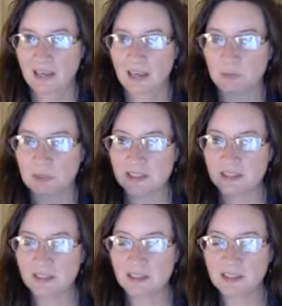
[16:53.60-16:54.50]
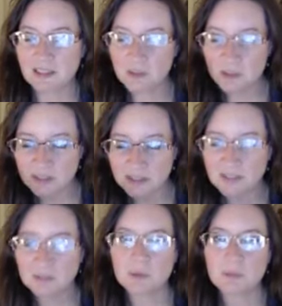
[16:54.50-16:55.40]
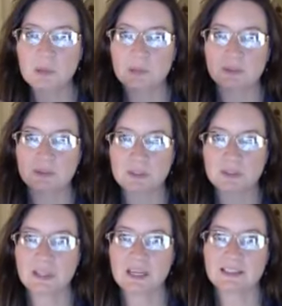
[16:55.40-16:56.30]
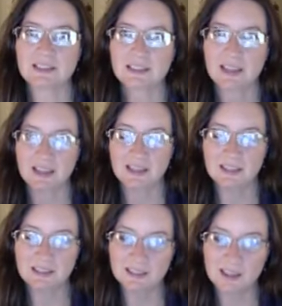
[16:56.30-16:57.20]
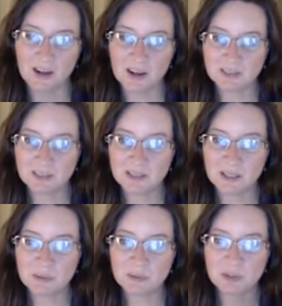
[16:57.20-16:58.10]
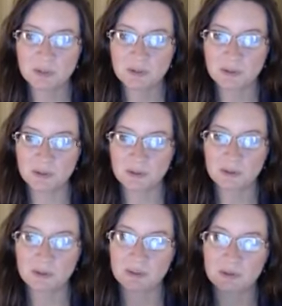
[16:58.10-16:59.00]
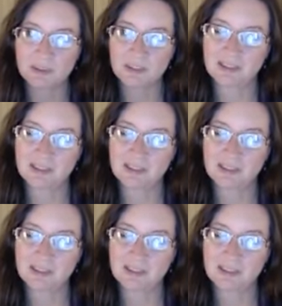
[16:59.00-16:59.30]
And what's interesting when people do that scan is that oftentimes you do